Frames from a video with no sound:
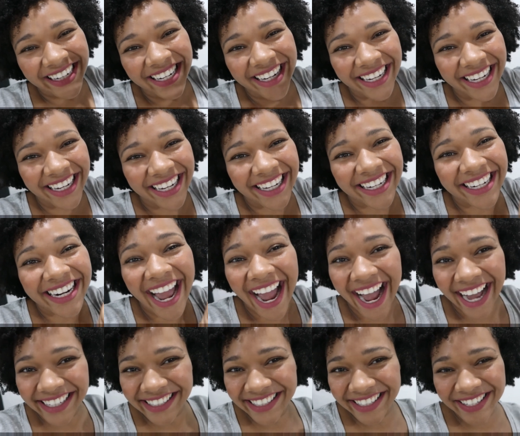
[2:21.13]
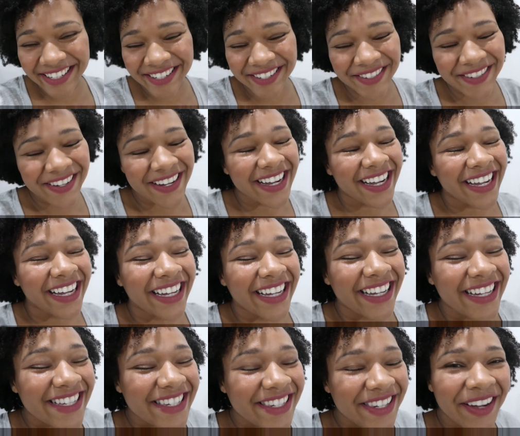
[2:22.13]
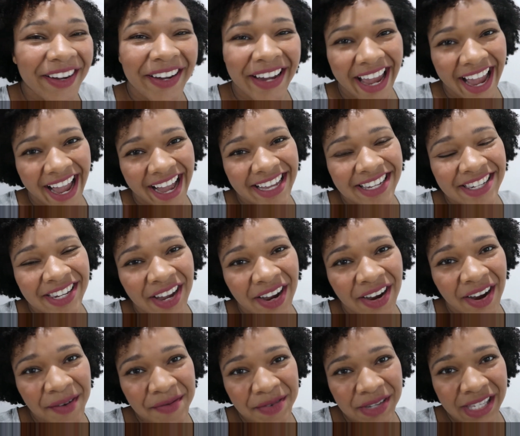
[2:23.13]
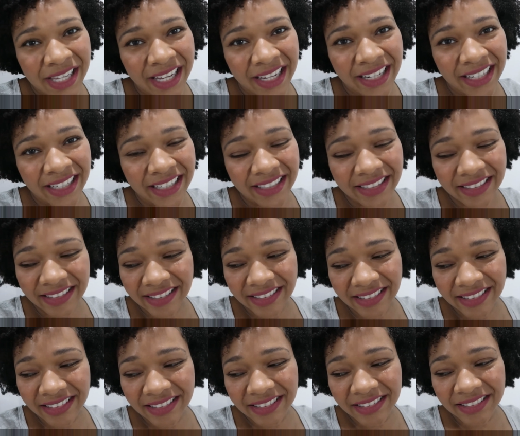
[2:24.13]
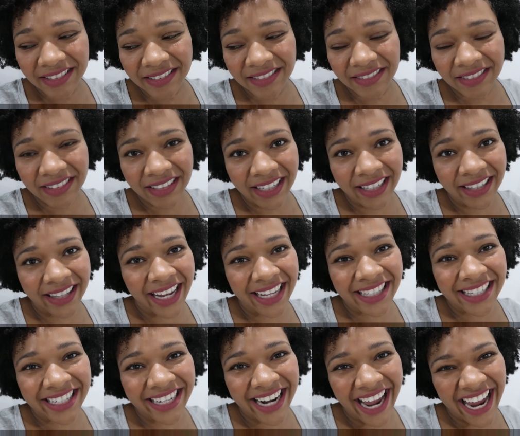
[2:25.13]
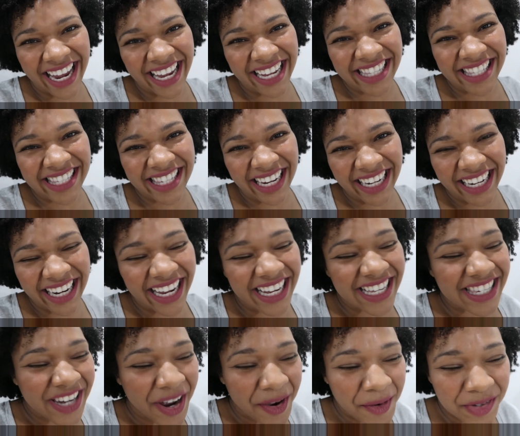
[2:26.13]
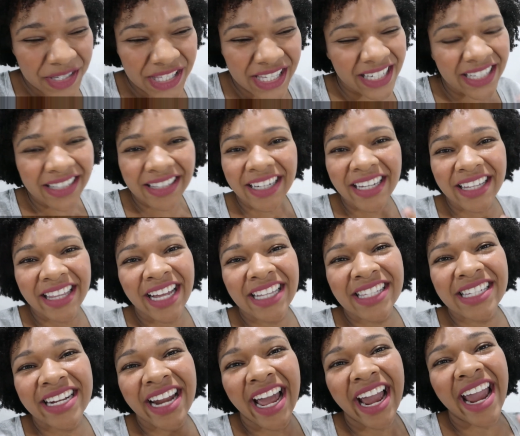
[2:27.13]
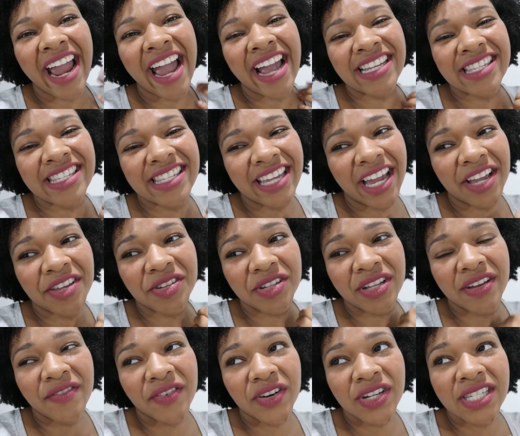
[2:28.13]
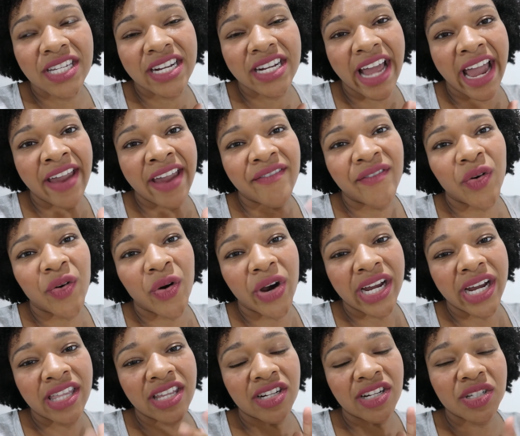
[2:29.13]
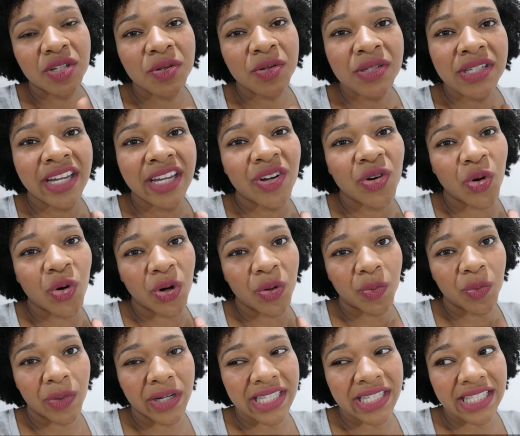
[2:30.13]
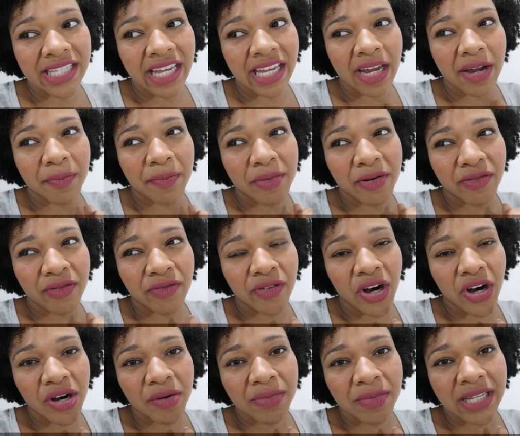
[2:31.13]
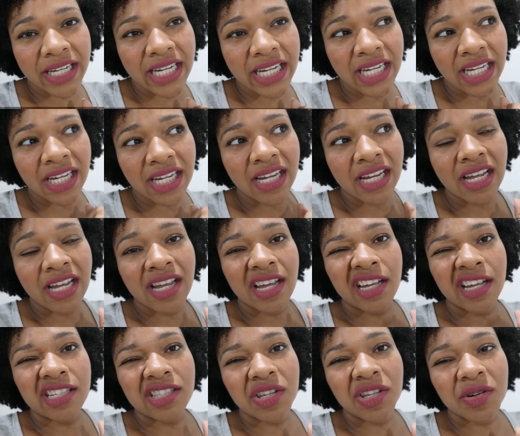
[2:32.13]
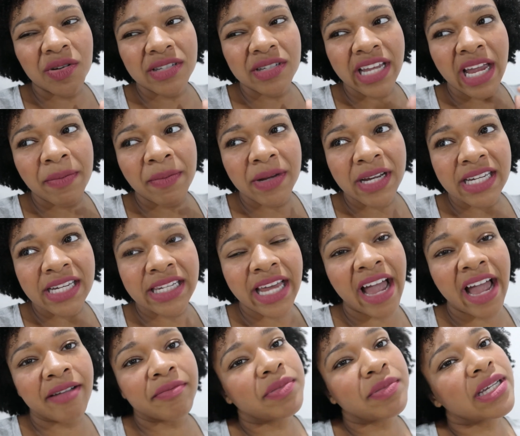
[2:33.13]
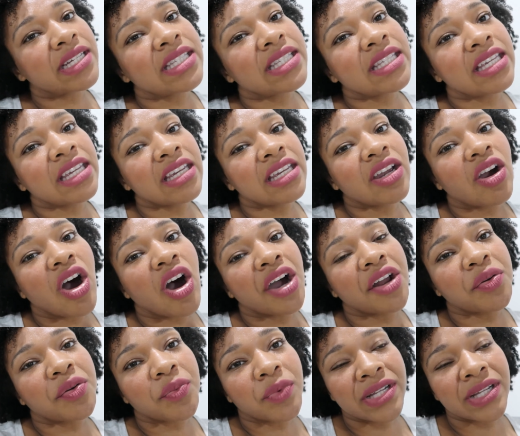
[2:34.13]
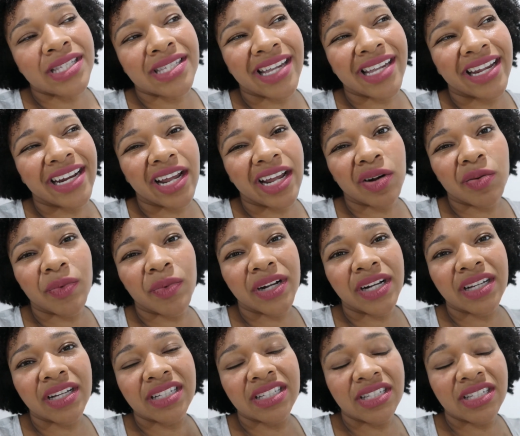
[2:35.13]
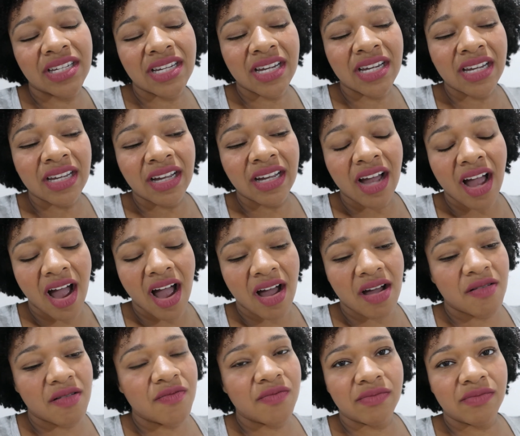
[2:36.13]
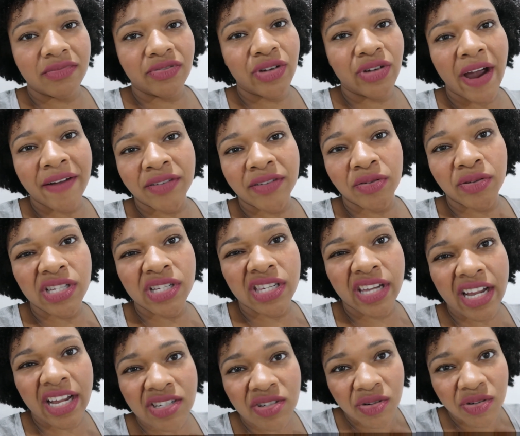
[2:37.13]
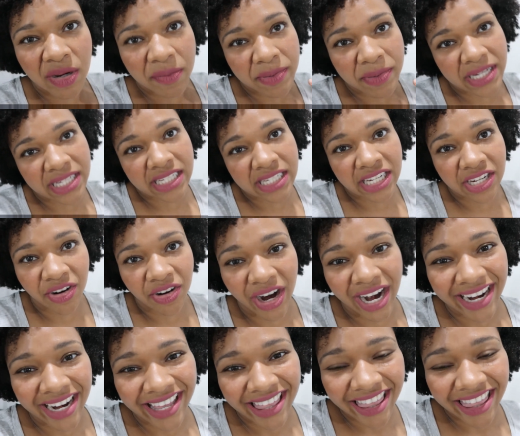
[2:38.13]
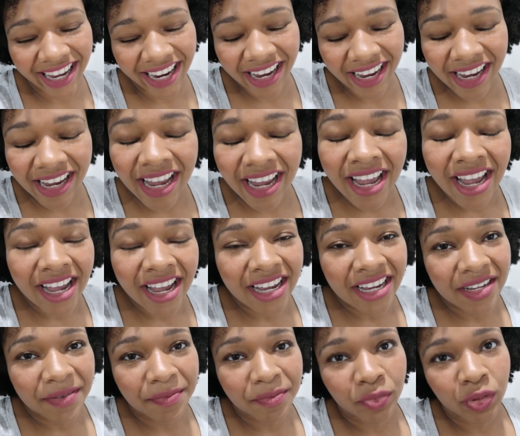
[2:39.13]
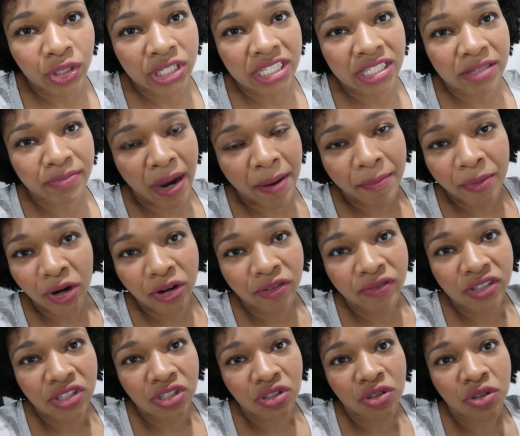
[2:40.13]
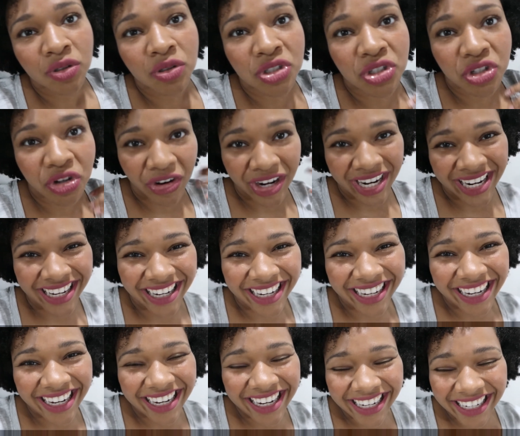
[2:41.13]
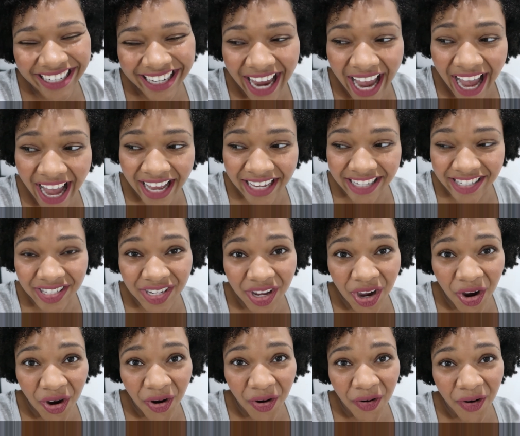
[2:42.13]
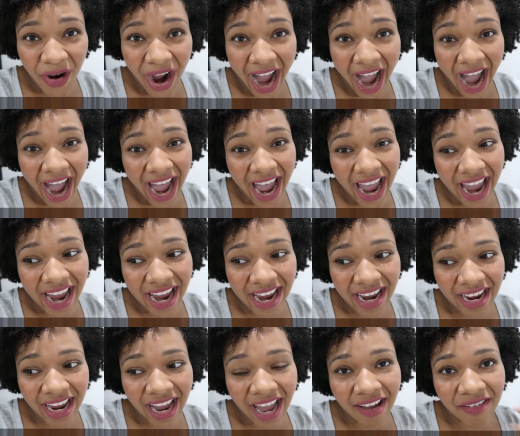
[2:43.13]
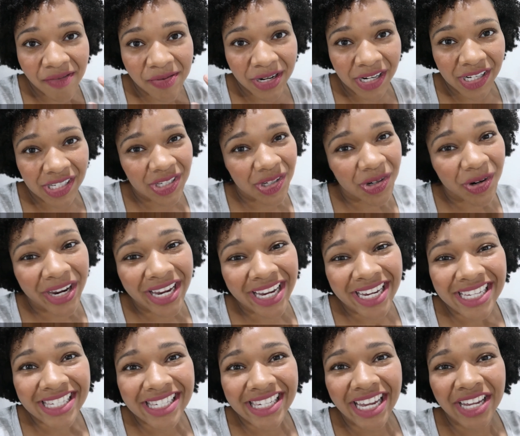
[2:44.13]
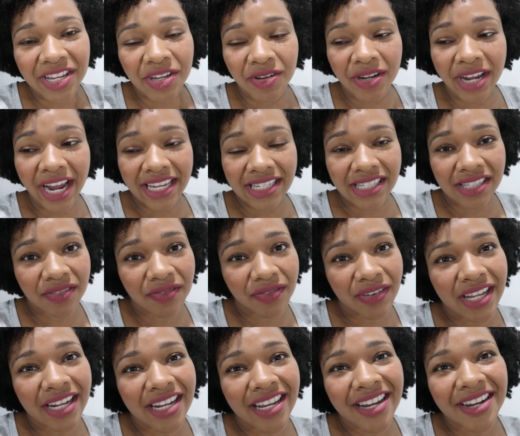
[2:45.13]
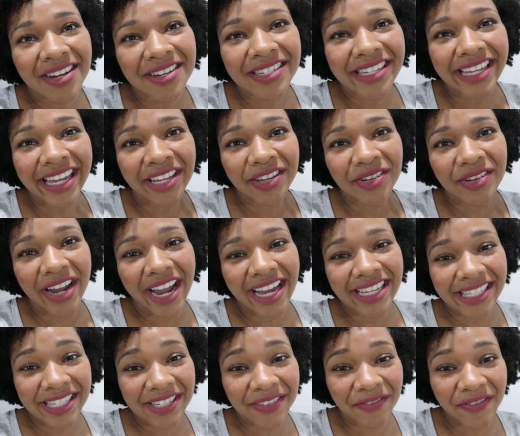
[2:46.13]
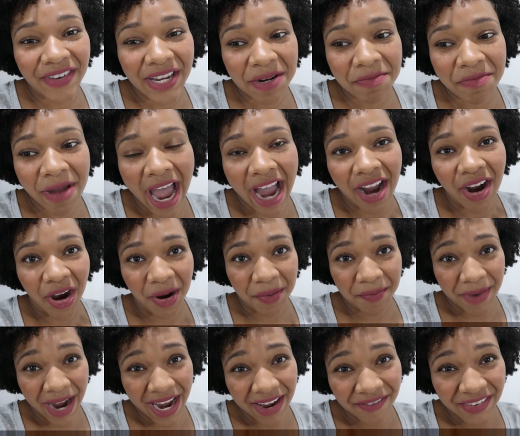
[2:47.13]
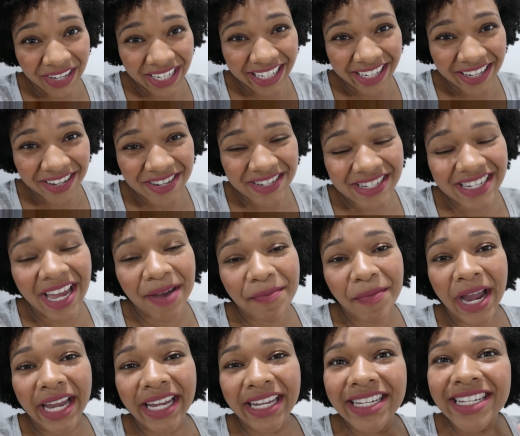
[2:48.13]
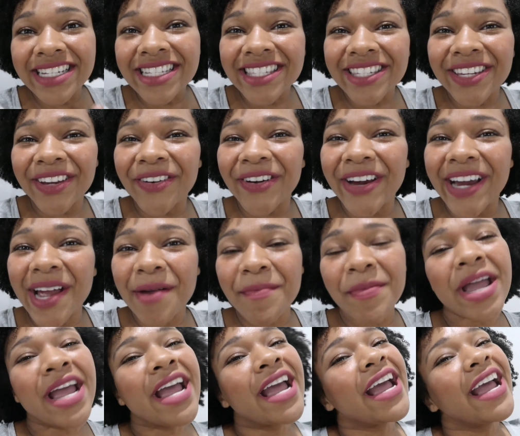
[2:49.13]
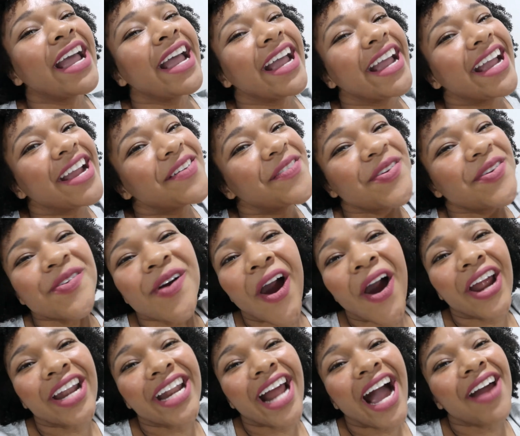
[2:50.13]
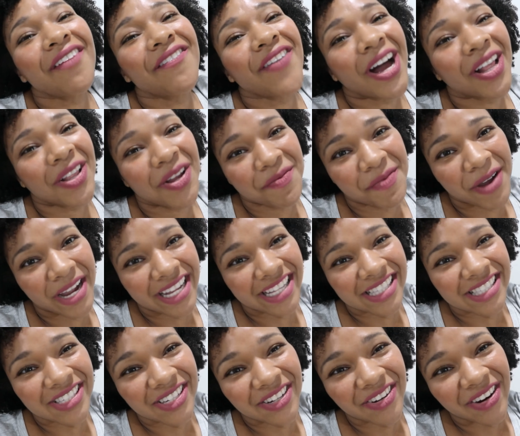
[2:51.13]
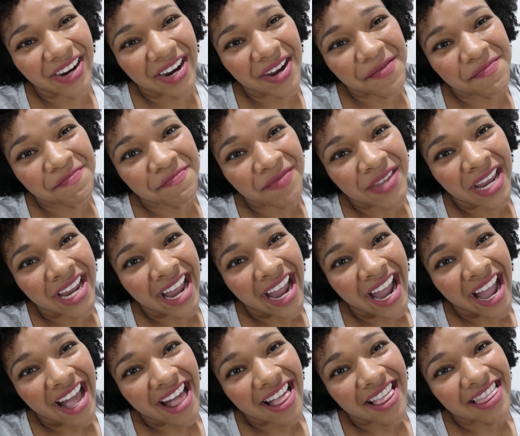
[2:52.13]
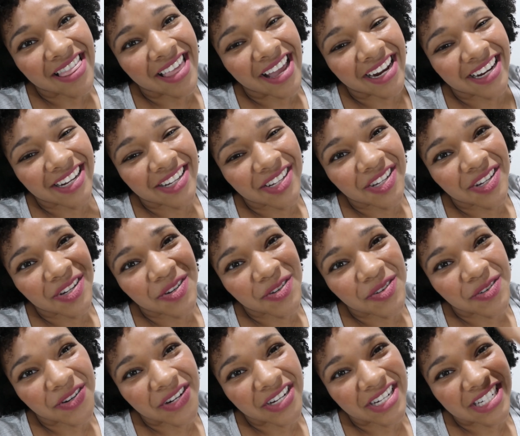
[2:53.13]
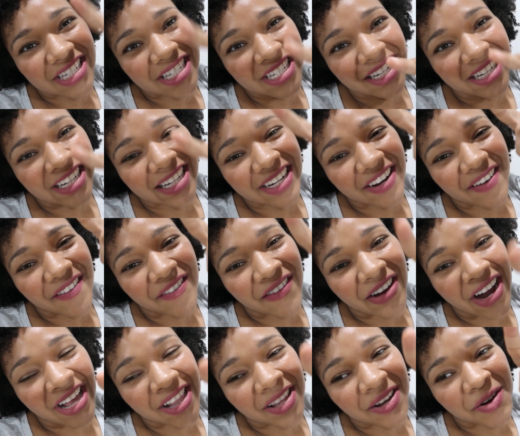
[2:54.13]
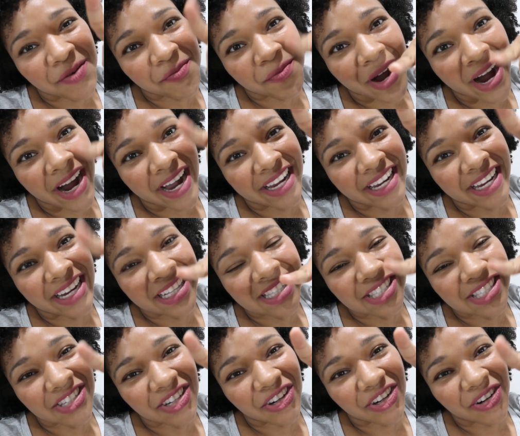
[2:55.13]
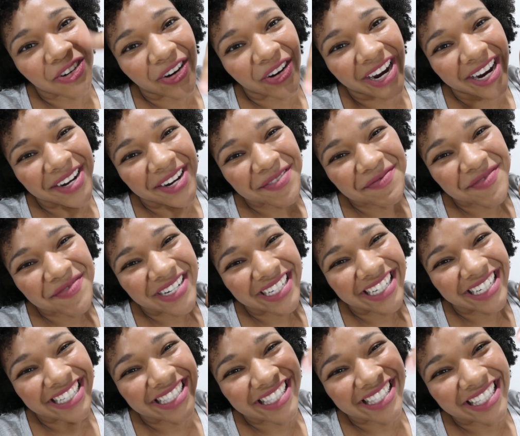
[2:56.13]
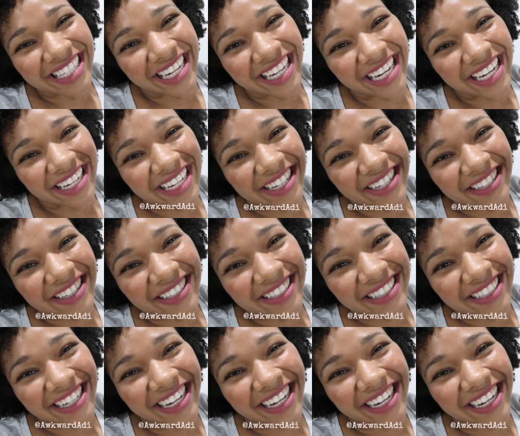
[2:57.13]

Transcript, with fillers: It has to. So yeah, so I'm just gonna look at that tonight. It's Sunday, so I'm just gonna look at that tonight and schedule it for tonight for either Tuesday or Wednesday, preferably Tuesday because I have PT on Wednesday and I don't want to have to reschedule a PT or anything, which is my personal training. Yeah, so I have been enjoying seeing you guys' videos, seeing you guys' feedback on my videos and my Instagram. If you are not following my Instagram, then you should follow my Instagram. It's here.